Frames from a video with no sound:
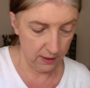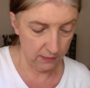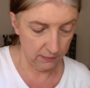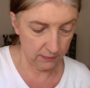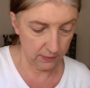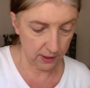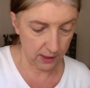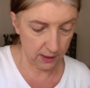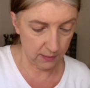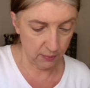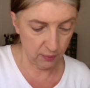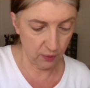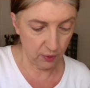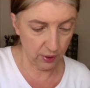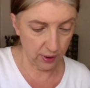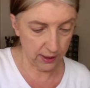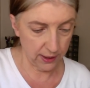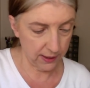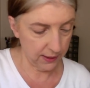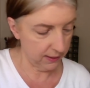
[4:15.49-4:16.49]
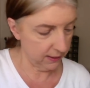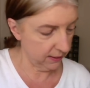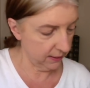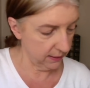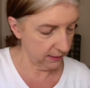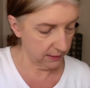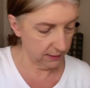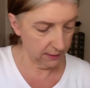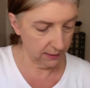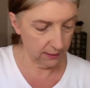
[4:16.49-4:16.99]
I'm going to put a
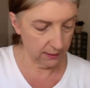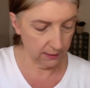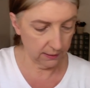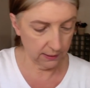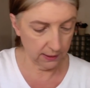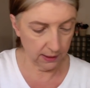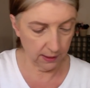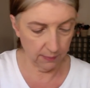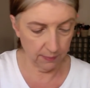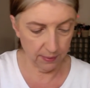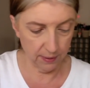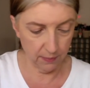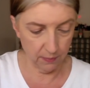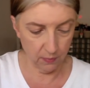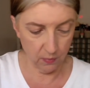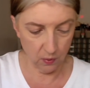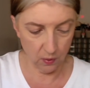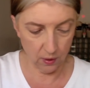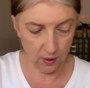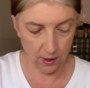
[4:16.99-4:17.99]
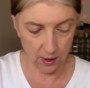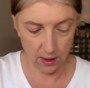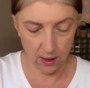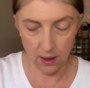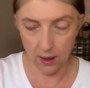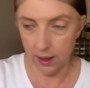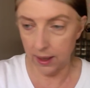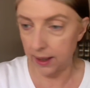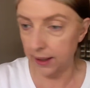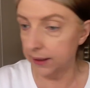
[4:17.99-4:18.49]
little bit more
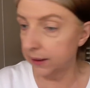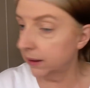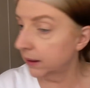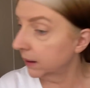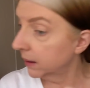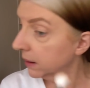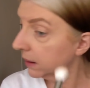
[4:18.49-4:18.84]
on.